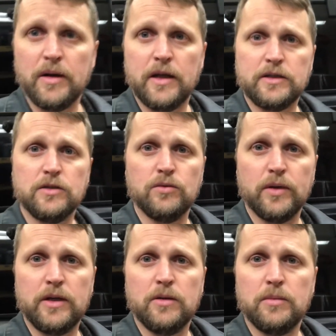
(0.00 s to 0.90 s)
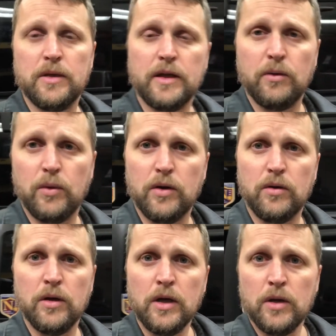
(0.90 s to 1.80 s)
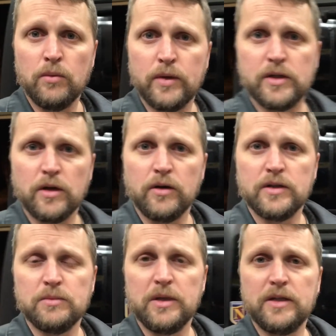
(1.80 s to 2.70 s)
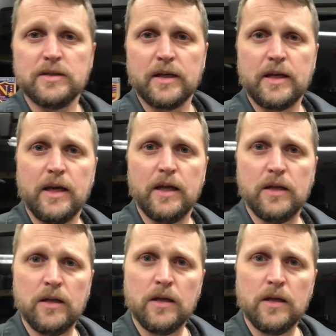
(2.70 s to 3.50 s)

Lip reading: I do read them and I will return as many as I can,